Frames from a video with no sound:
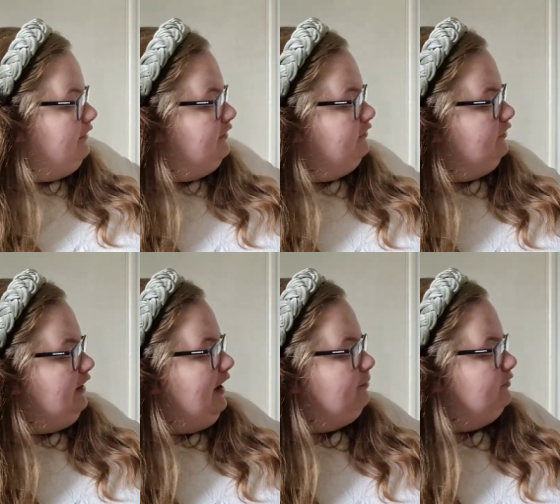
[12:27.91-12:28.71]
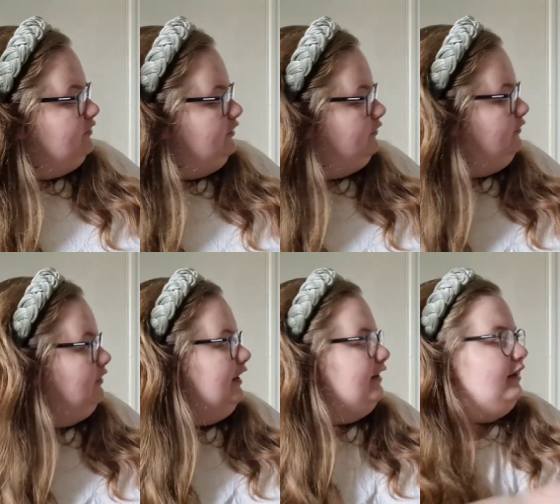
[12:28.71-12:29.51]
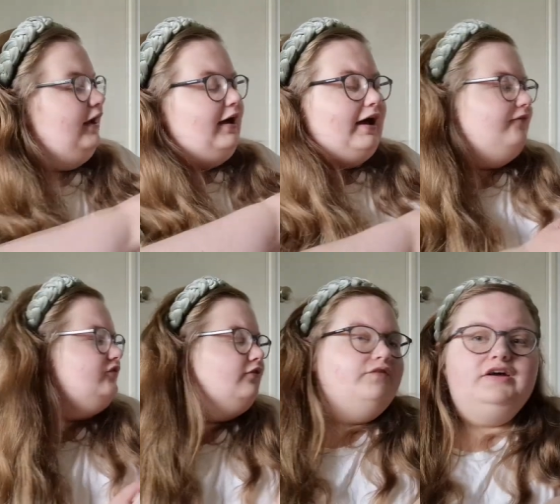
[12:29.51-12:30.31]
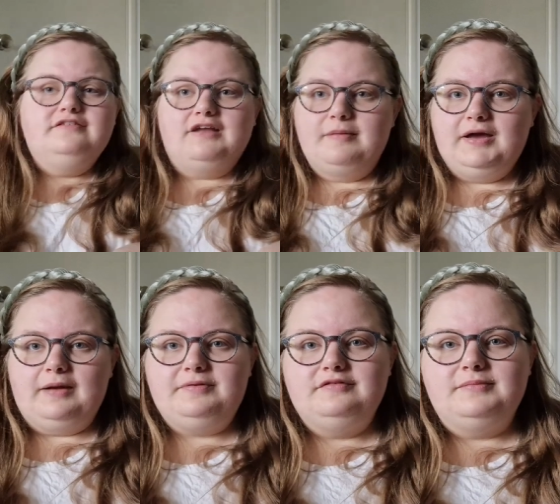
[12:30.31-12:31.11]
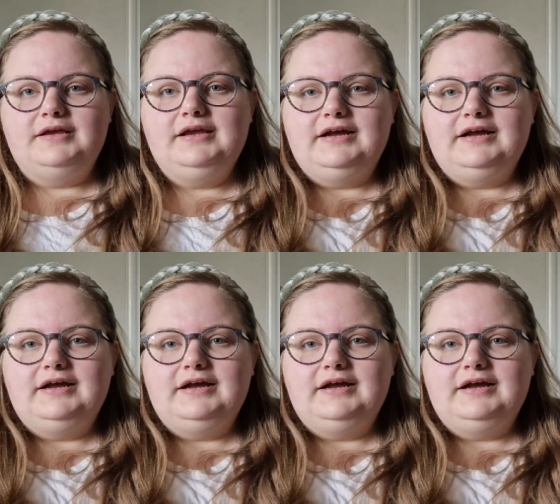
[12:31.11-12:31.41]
that it's going to happen to you and after the first time it happened to me